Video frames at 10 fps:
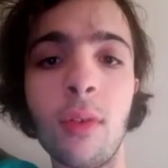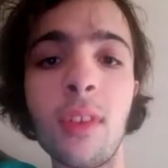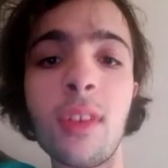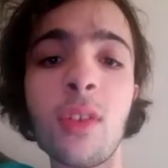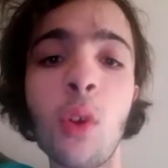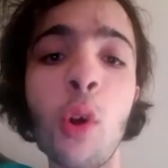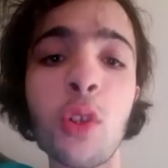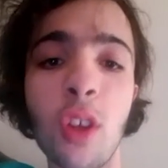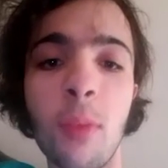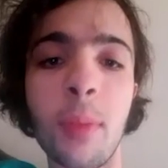this is
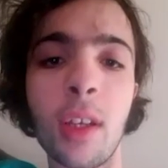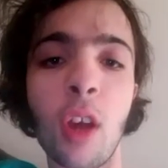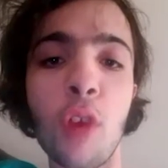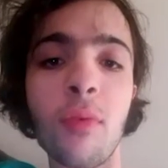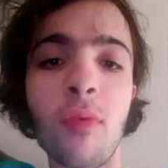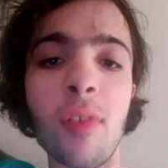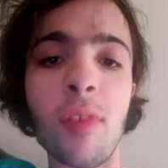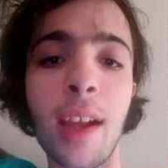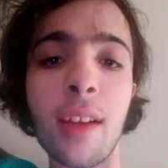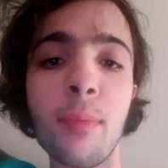also a bit of COVID
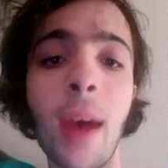related,